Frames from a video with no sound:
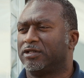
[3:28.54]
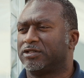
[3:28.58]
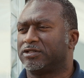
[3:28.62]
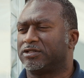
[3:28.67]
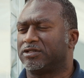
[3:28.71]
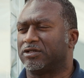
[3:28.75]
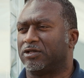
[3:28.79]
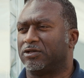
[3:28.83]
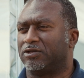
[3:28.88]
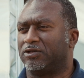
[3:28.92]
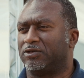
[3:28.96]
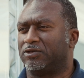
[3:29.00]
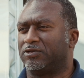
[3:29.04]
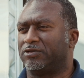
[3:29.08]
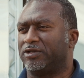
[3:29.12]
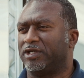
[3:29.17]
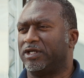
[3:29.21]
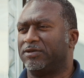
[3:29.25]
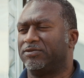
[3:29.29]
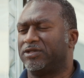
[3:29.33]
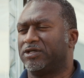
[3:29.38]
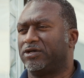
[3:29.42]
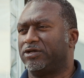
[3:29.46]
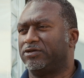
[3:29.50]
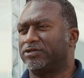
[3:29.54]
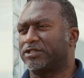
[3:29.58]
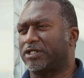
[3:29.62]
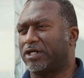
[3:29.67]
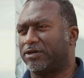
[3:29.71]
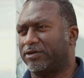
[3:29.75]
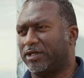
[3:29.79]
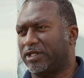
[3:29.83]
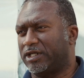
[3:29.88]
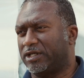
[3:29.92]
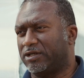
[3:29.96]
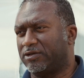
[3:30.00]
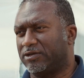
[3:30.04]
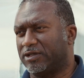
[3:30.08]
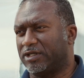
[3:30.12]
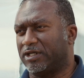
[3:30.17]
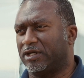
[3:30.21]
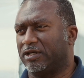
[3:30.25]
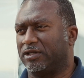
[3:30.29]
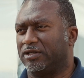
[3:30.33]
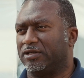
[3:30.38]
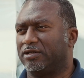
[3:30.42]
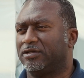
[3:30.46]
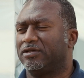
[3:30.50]
So even though he was already
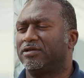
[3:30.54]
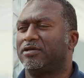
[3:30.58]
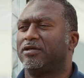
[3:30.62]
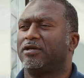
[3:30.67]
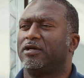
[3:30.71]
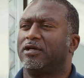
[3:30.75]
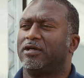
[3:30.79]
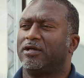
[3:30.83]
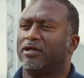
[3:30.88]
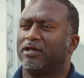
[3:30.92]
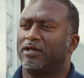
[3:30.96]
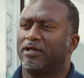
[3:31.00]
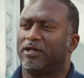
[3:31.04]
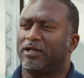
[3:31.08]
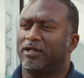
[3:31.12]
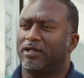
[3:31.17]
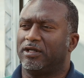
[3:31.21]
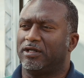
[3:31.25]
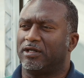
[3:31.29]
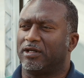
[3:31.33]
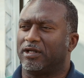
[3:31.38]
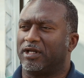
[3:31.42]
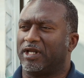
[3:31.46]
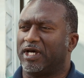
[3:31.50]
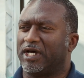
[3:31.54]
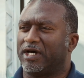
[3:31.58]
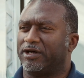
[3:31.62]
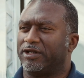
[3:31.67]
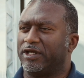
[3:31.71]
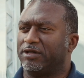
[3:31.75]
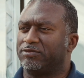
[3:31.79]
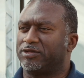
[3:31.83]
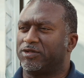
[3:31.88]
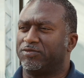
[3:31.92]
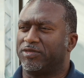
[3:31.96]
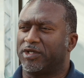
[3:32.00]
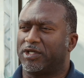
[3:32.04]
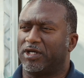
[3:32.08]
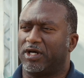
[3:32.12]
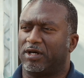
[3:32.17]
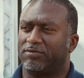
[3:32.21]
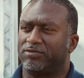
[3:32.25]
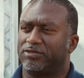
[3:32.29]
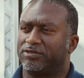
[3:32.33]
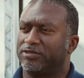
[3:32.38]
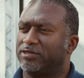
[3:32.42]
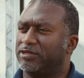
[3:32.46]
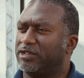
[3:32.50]
irrigating, it allowed him to
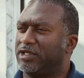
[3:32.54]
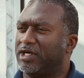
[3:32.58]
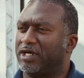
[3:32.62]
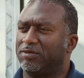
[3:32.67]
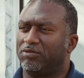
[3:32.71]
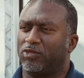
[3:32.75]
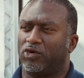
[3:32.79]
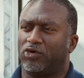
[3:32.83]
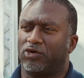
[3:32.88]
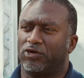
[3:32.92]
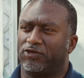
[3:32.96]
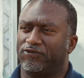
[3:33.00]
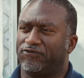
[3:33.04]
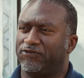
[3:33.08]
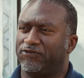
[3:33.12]
become that more